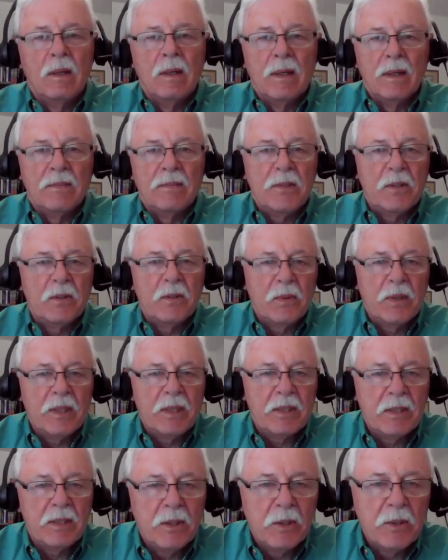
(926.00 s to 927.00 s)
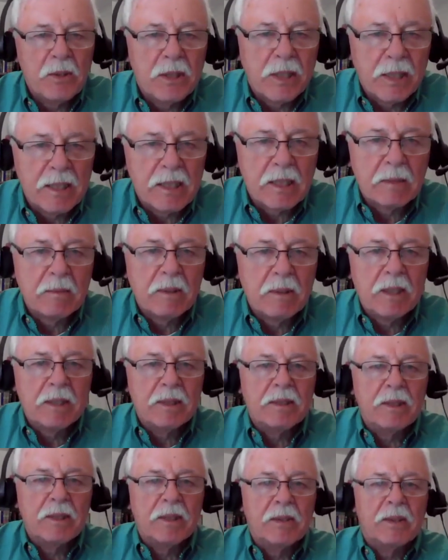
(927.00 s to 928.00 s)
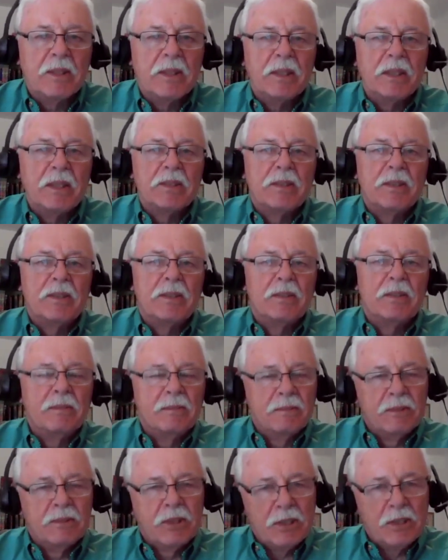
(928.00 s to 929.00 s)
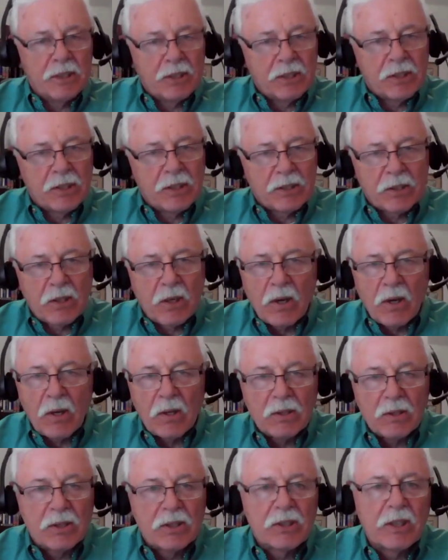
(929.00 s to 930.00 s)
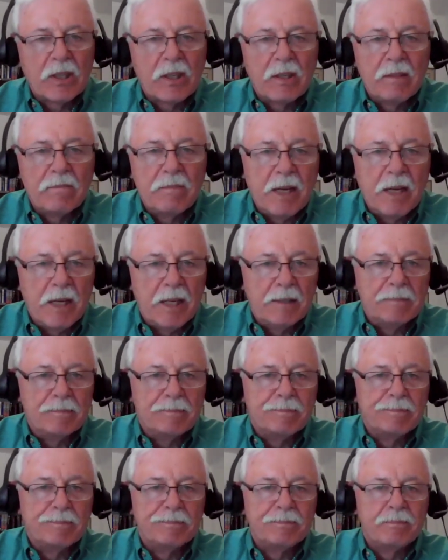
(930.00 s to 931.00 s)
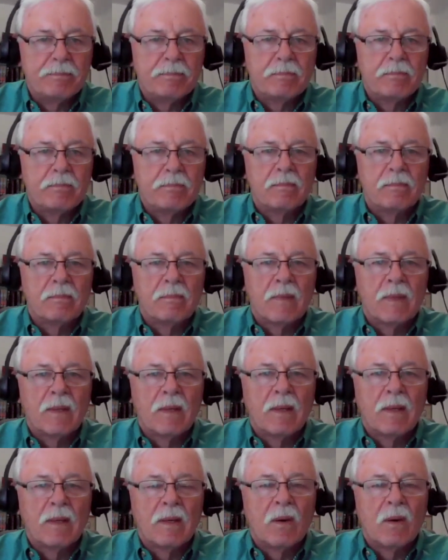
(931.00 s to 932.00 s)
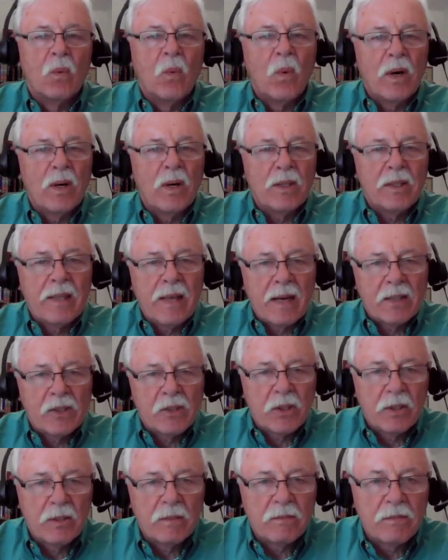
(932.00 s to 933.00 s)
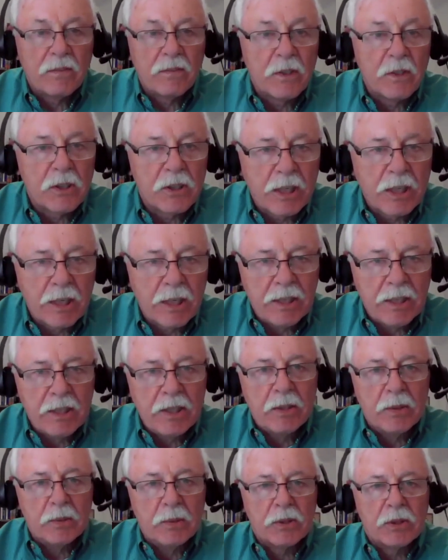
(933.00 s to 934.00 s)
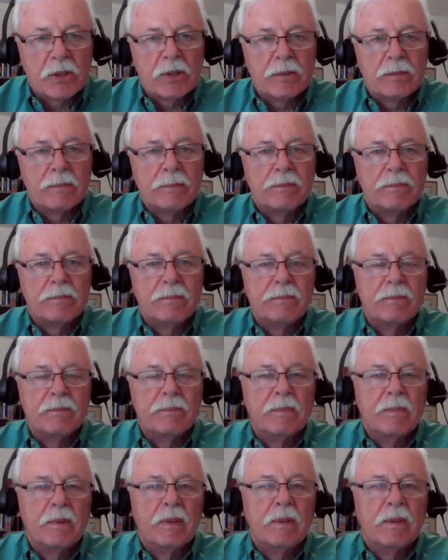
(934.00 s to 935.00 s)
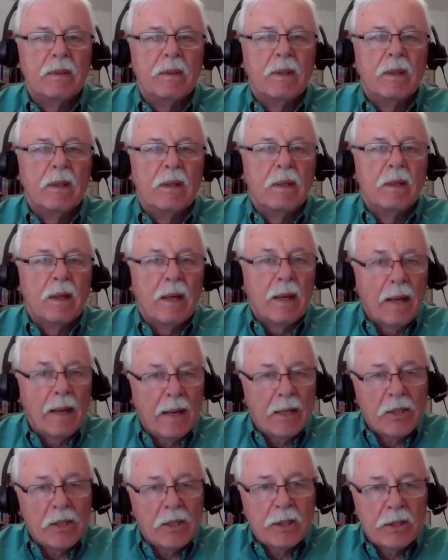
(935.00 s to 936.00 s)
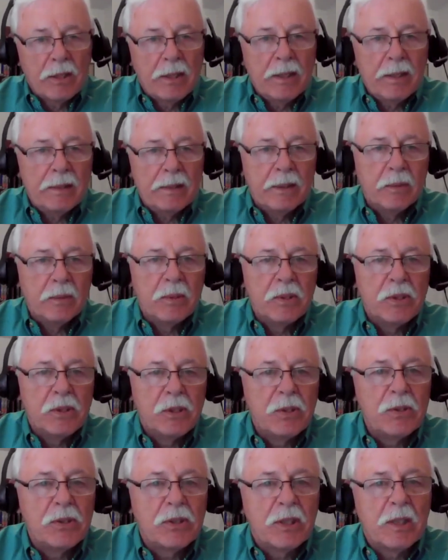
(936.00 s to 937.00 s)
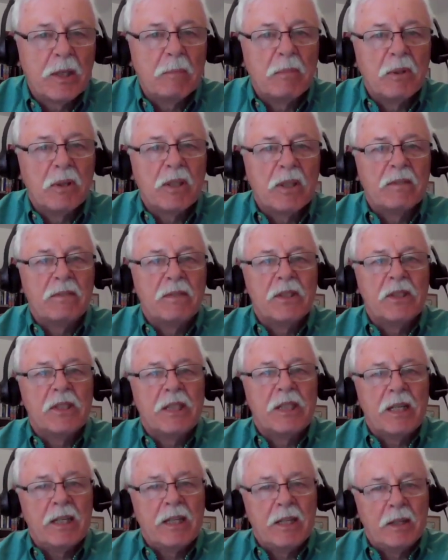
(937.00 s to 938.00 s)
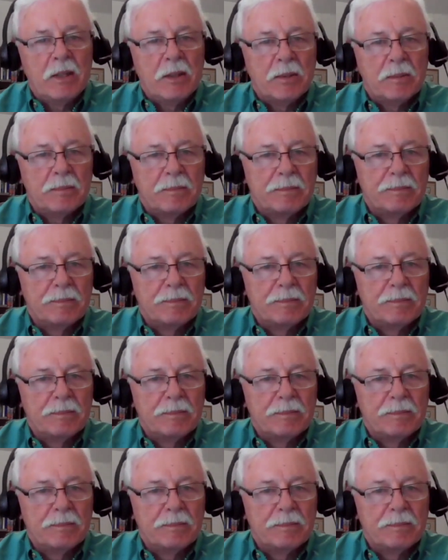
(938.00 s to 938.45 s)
If you read the New Testament, you hear Jesus is called Son of Man. Where did that term first get used? Actually, it was used in the book of Ezekiel.